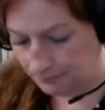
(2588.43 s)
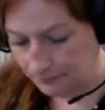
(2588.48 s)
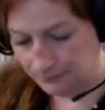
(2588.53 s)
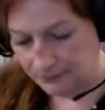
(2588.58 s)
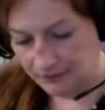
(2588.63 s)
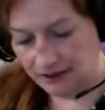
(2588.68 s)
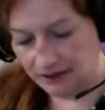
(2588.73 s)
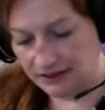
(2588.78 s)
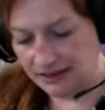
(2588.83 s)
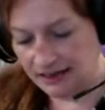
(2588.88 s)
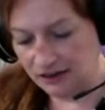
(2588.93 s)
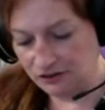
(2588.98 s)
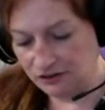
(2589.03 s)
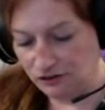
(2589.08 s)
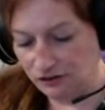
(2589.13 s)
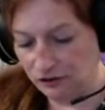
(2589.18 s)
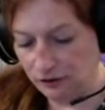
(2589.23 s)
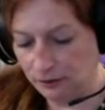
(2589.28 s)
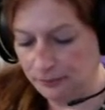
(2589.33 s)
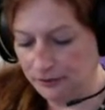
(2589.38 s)
a
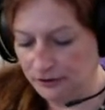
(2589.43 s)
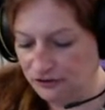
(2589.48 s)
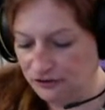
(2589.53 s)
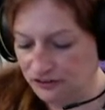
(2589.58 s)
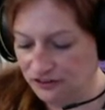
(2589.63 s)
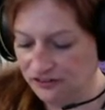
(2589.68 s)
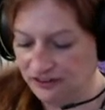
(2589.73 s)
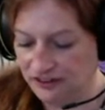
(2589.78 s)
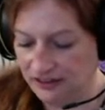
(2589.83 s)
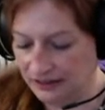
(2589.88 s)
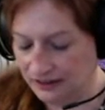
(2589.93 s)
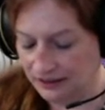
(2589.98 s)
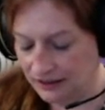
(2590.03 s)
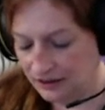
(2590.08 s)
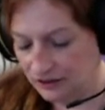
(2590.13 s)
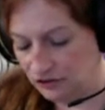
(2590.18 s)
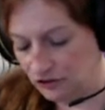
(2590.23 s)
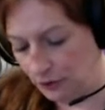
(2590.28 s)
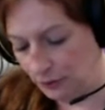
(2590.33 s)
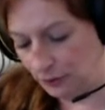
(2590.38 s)
national emergency,
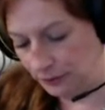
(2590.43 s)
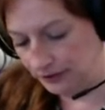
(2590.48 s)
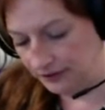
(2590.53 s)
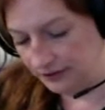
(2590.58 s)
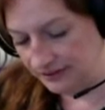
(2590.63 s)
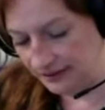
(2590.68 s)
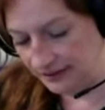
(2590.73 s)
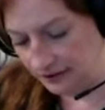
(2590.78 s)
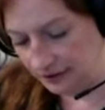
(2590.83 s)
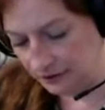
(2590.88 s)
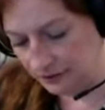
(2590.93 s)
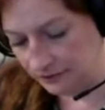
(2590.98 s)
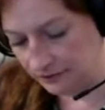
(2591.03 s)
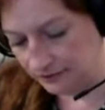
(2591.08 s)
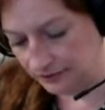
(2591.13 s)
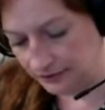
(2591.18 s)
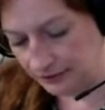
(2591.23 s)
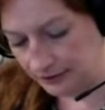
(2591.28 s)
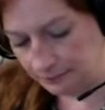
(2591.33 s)
total takeover.